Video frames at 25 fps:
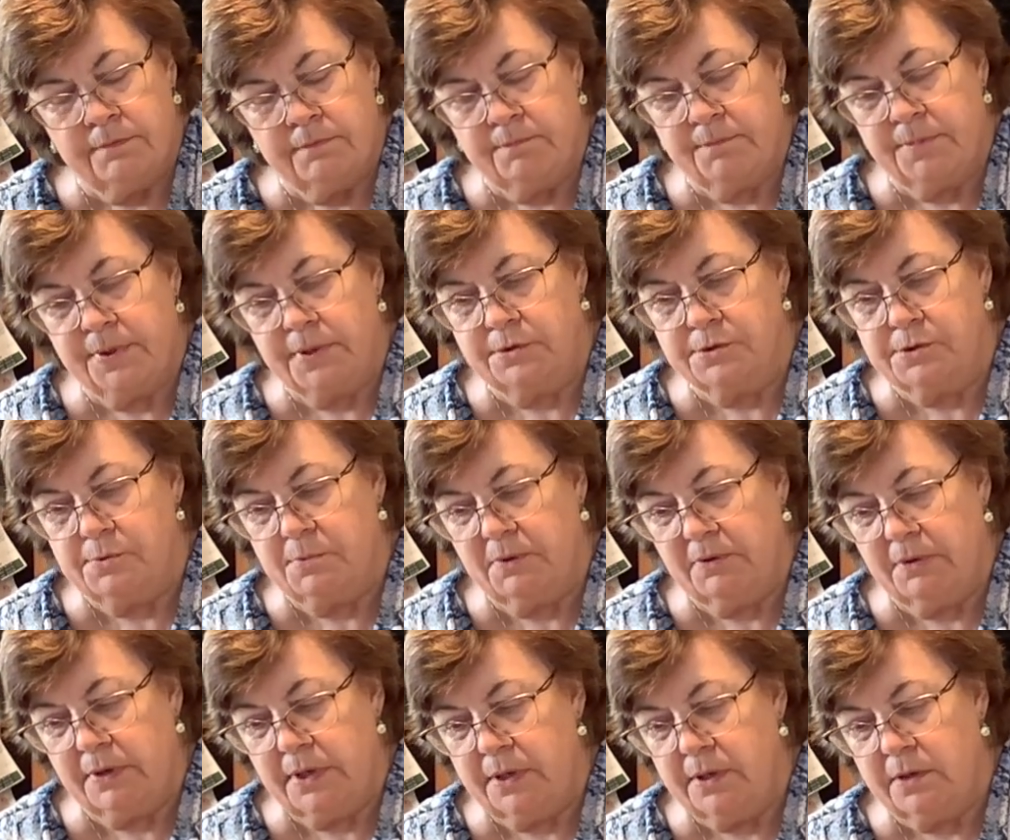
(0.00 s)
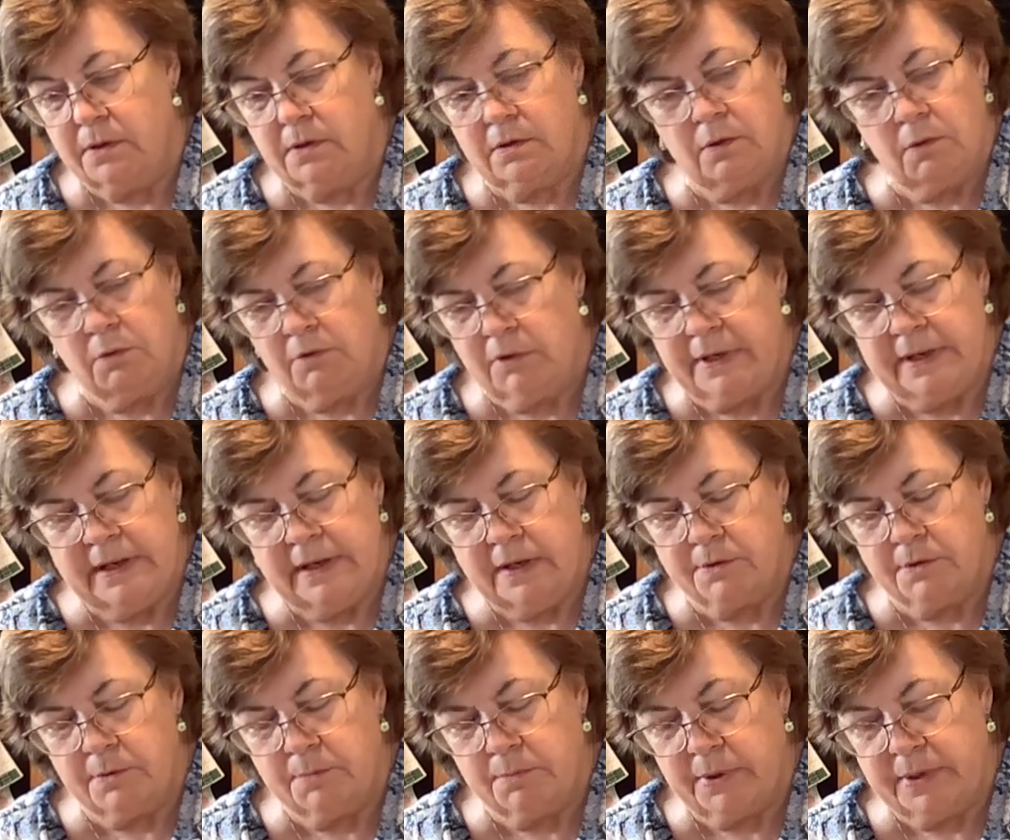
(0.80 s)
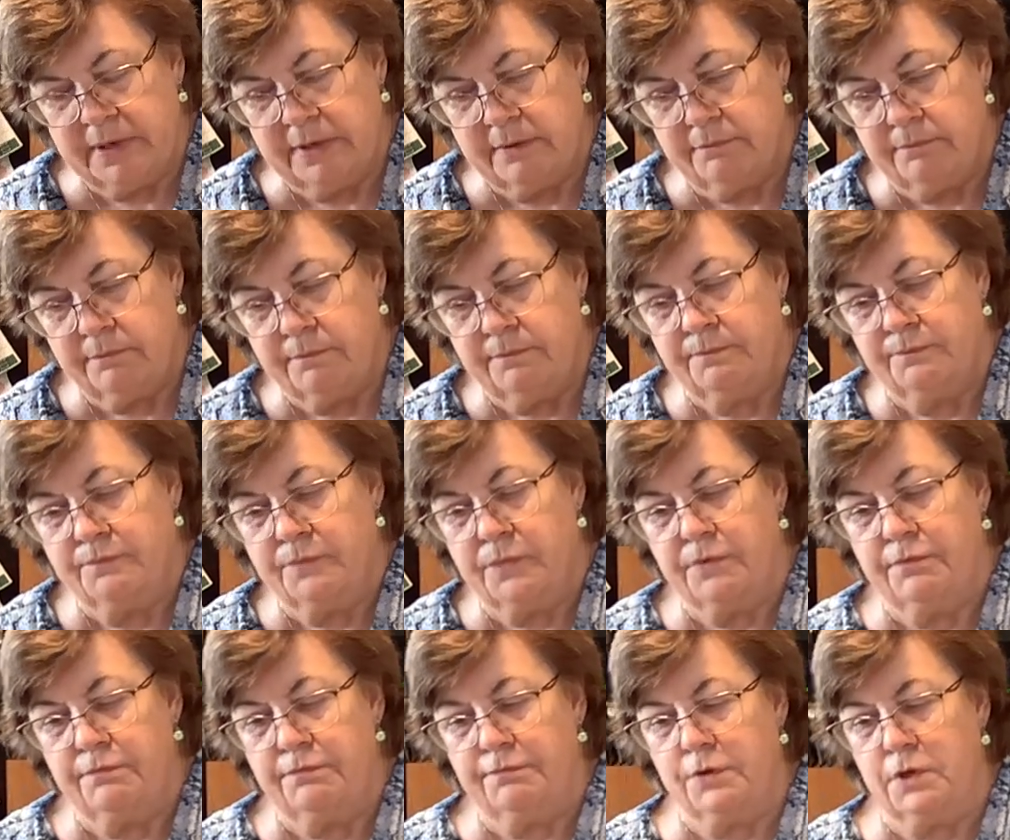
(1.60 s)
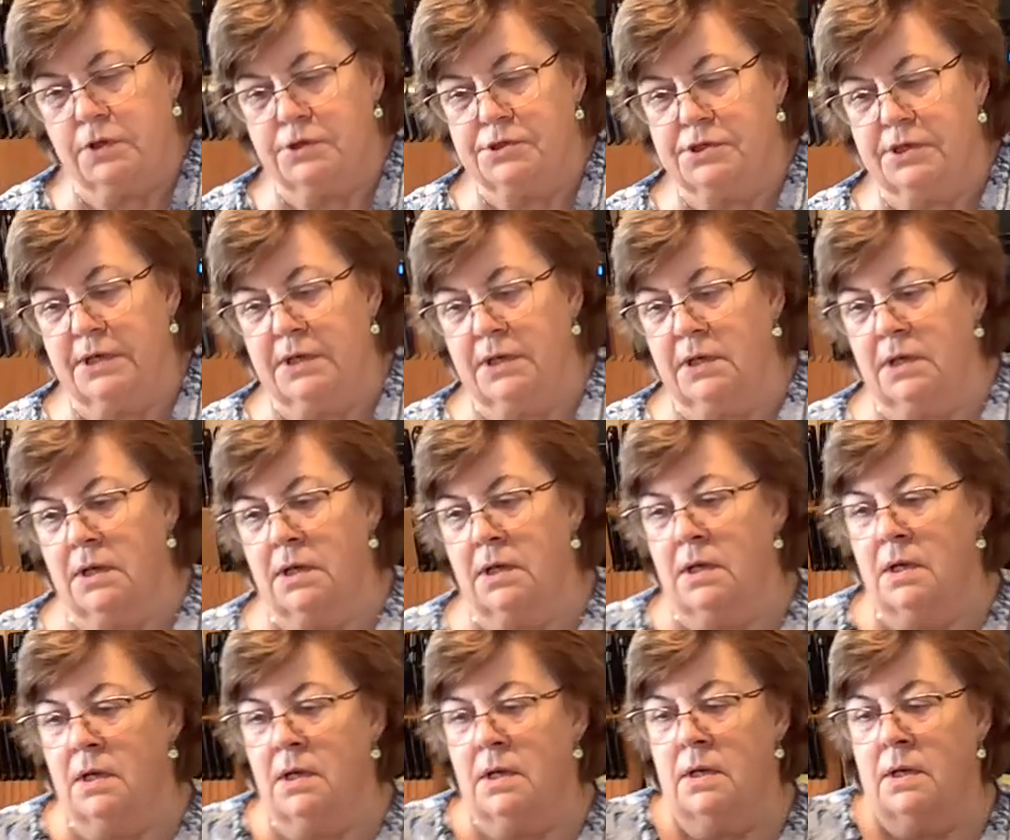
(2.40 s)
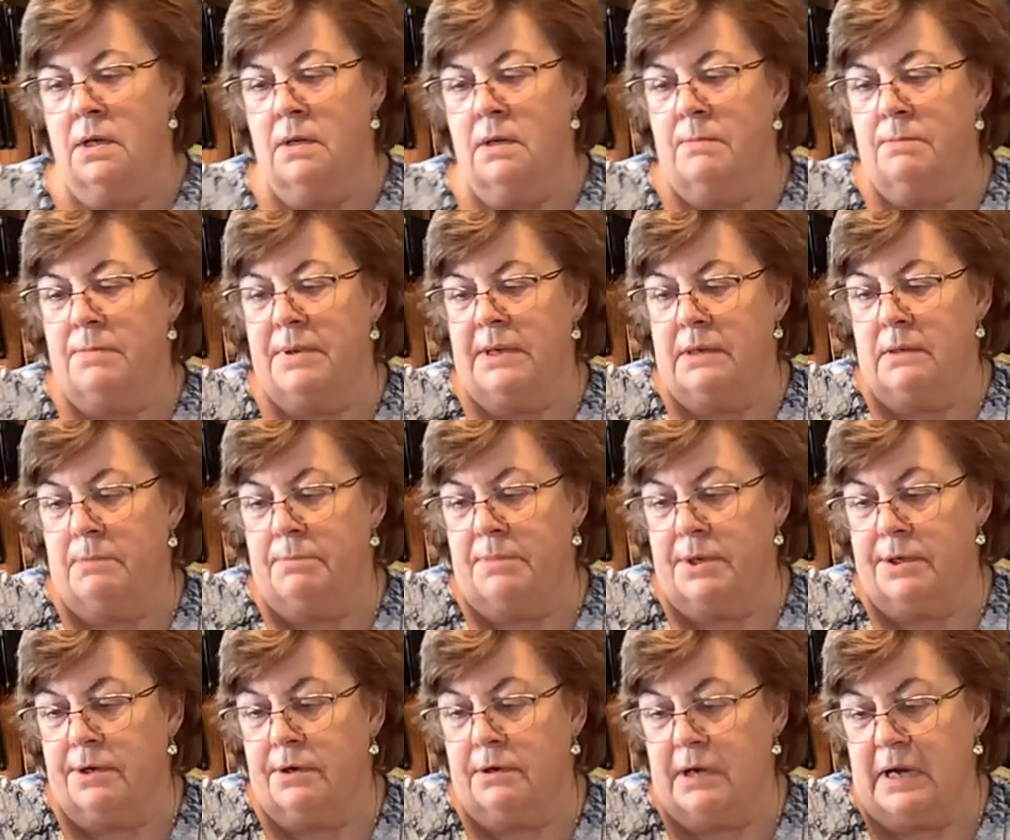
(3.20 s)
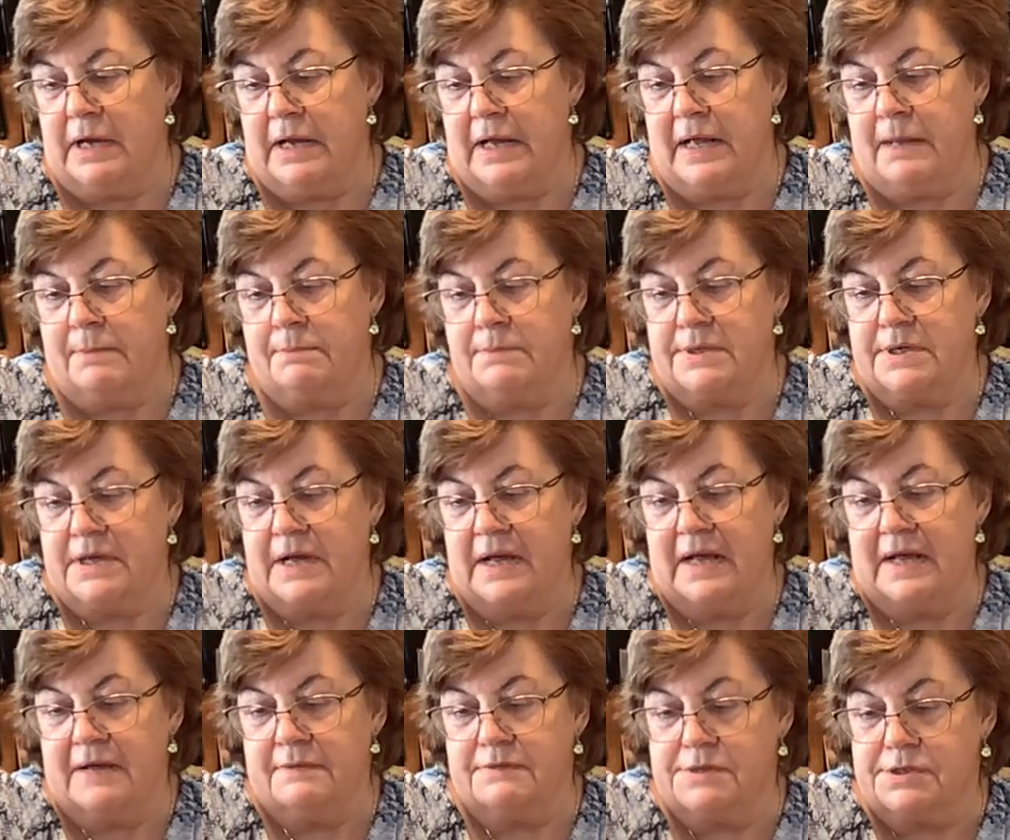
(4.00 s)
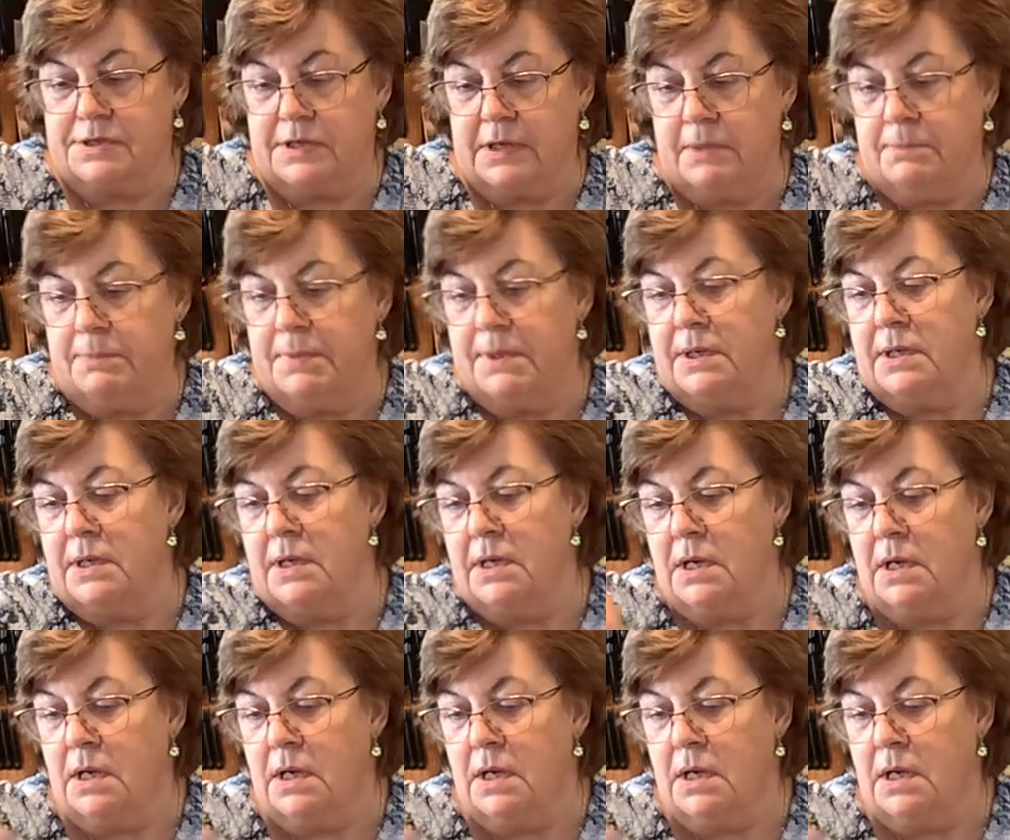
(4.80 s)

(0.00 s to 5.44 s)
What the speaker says: Pillsbury or any other brand frosting. Peanut butter, I happen to have Skippy.